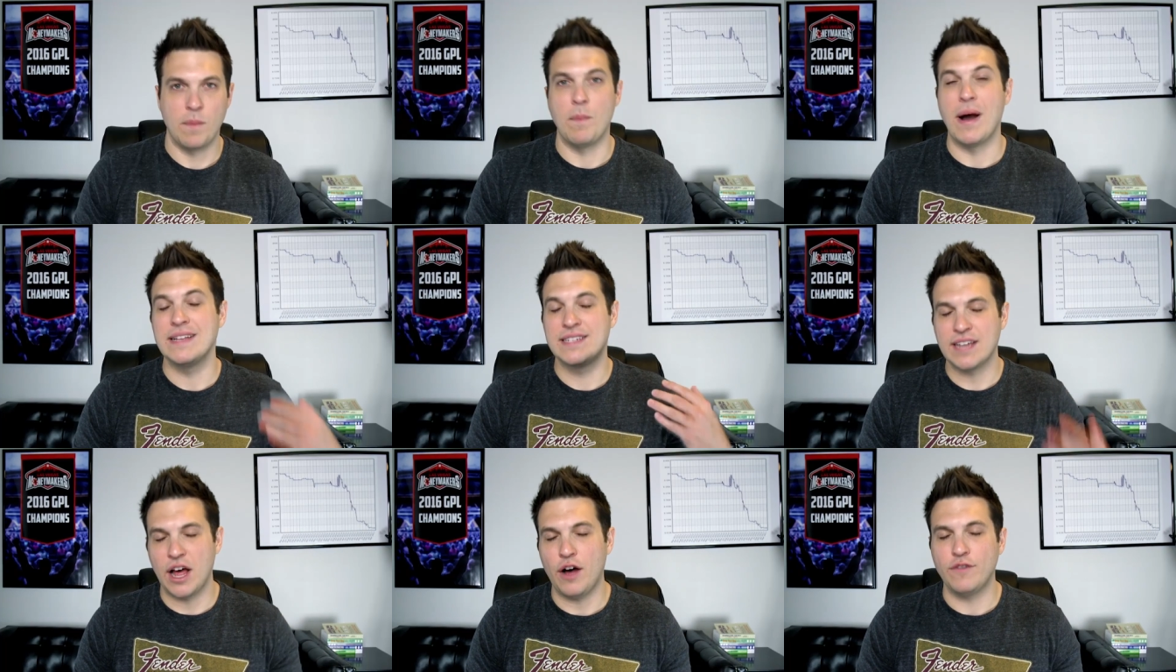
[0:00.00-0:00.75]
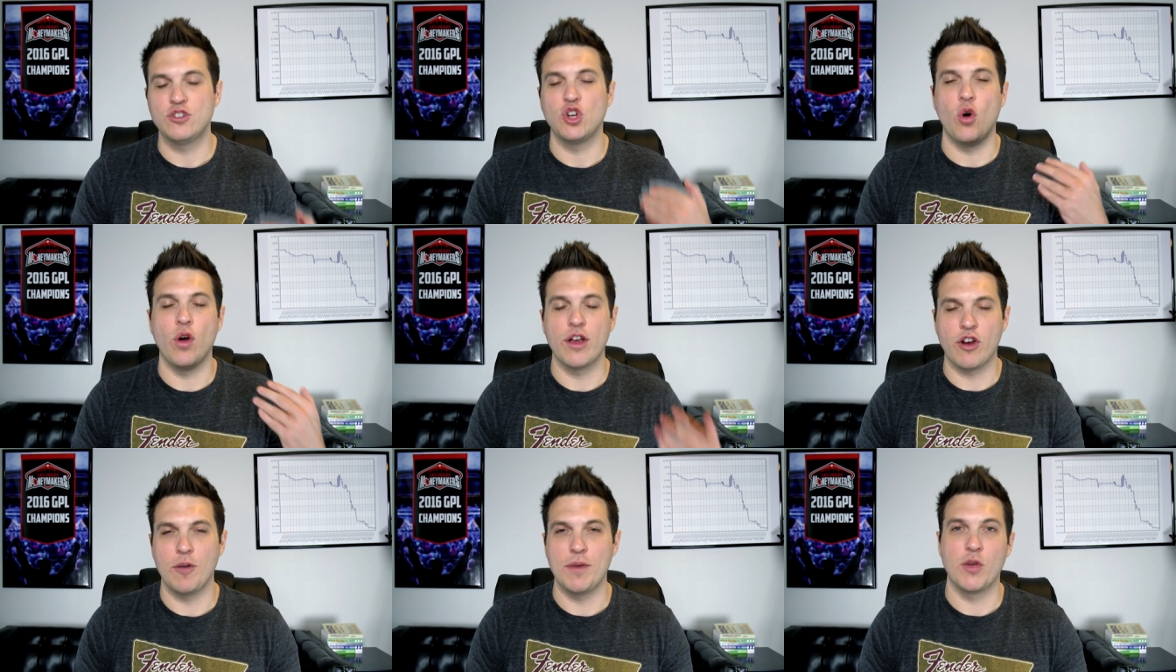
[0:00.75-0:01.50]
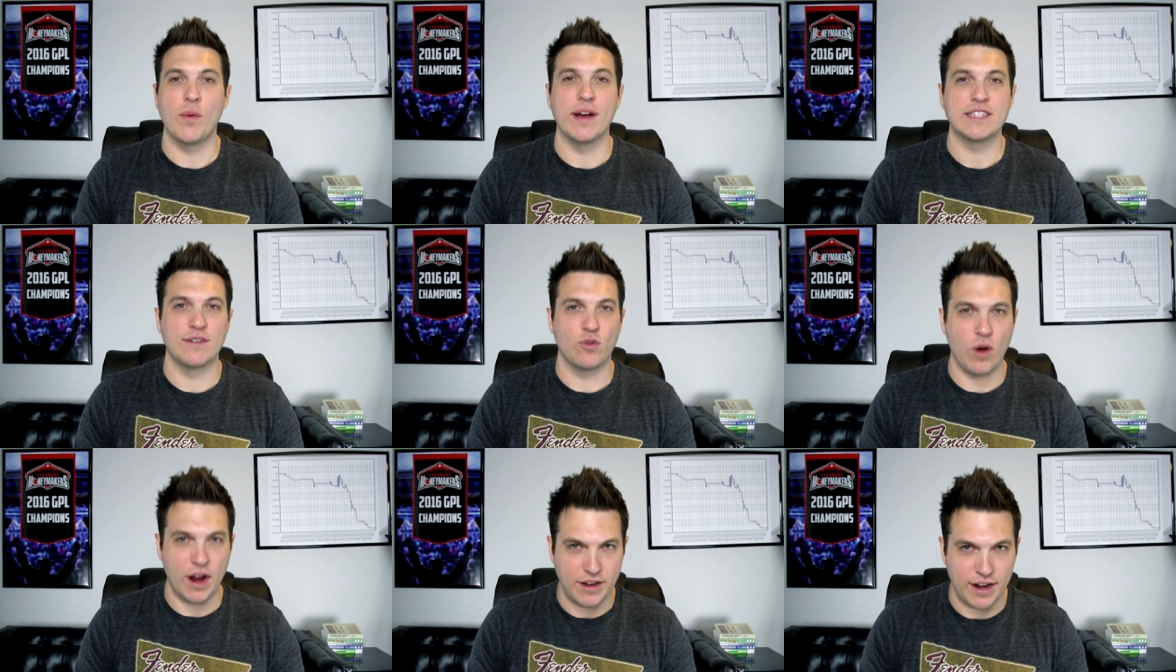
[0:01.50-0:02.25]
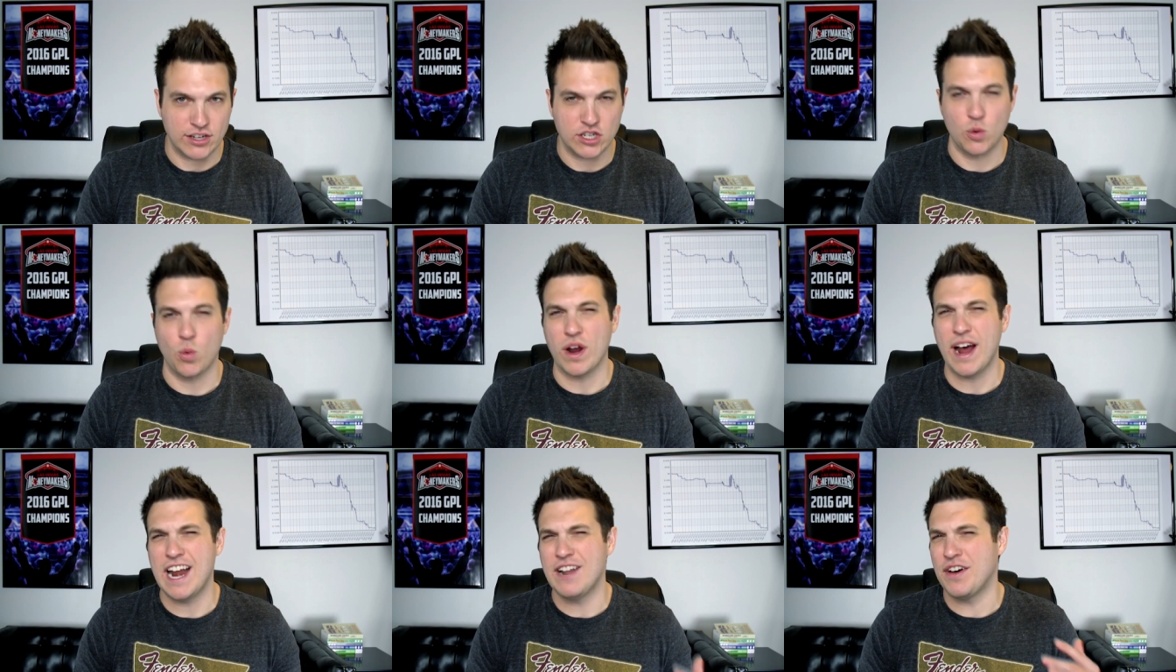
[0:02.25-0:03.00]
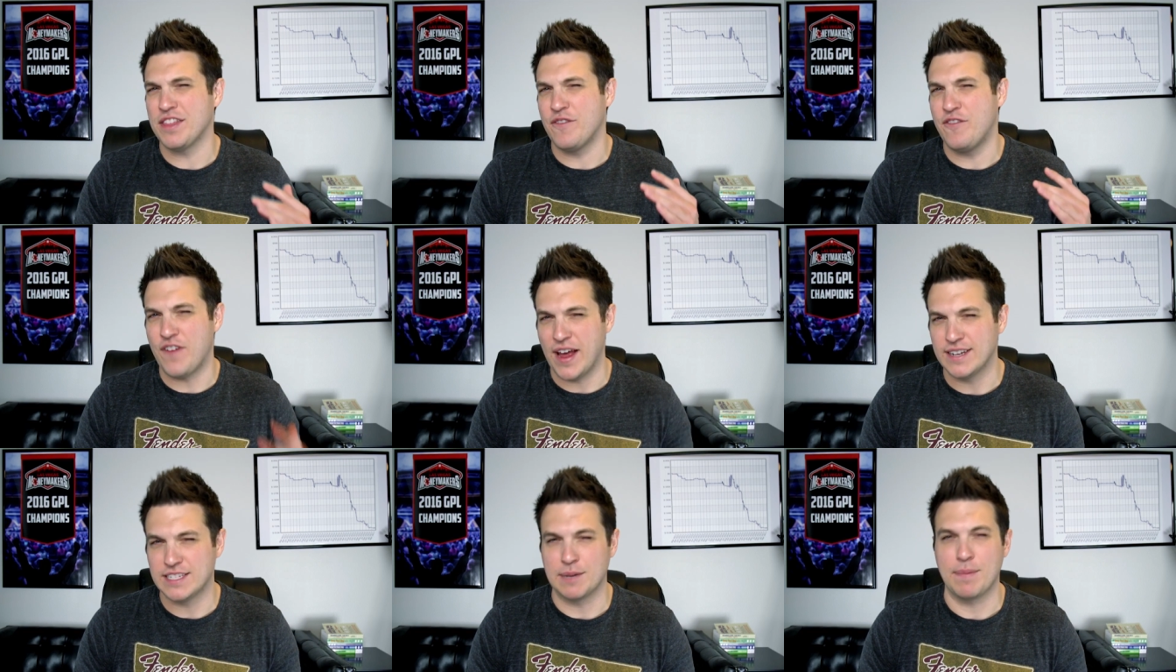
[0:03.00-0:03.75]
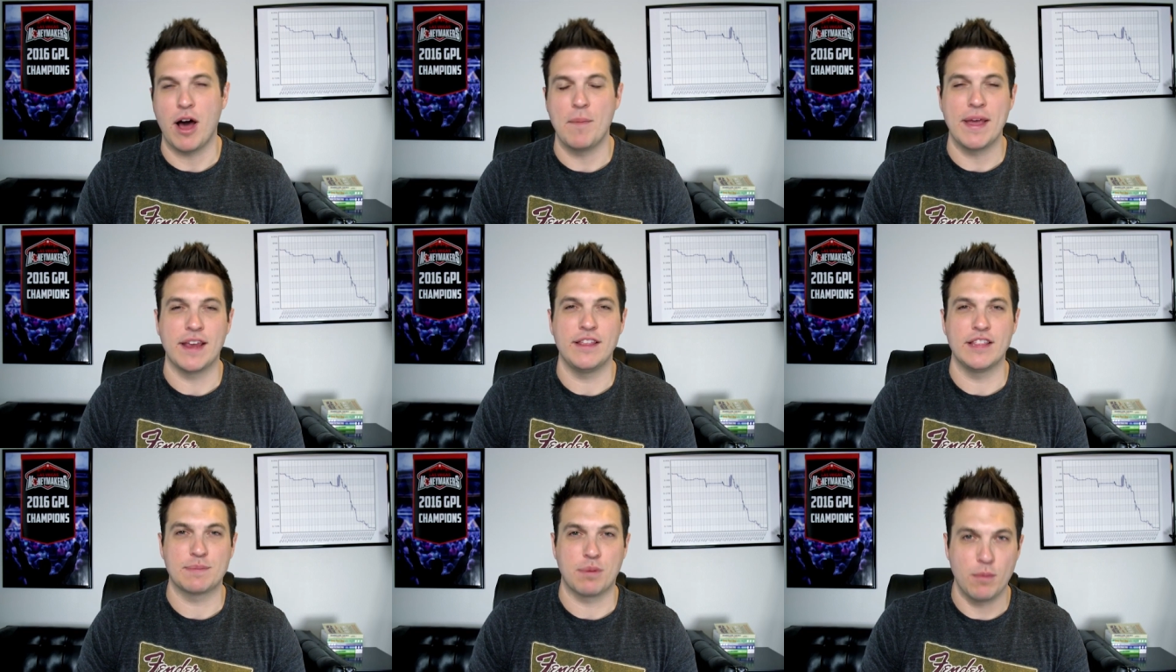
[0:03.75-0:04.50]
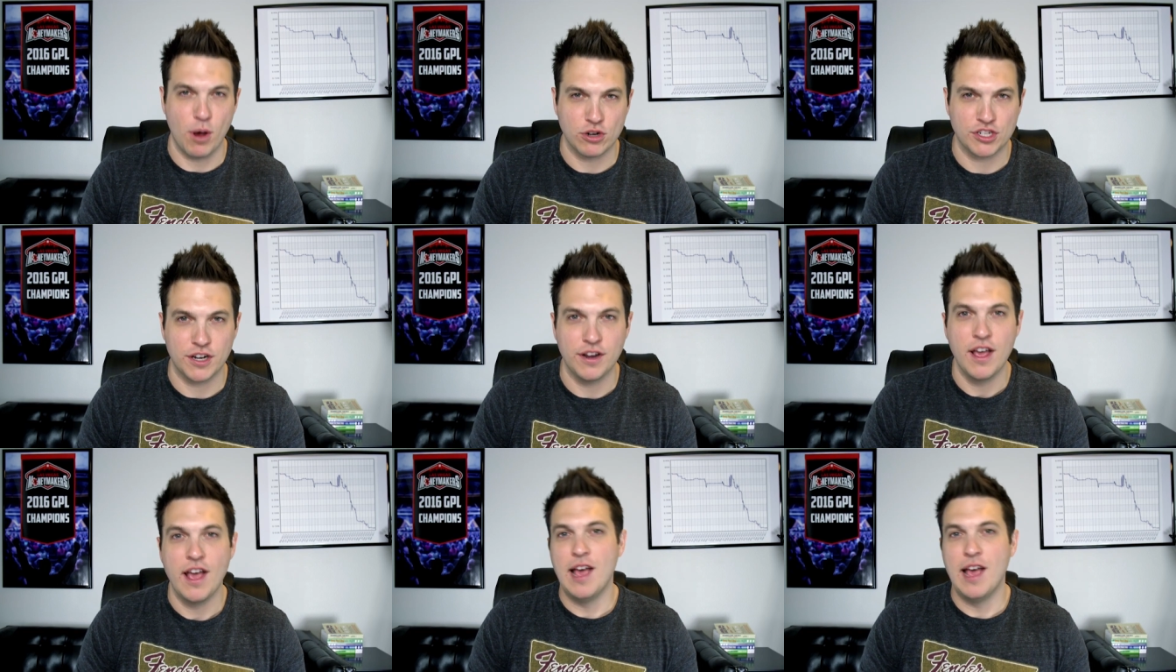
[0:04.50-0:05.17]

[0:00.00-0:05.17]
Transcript: Myself, Joe Ingram, and the rest of Grind Nation were kind of on the fence about making this promotion.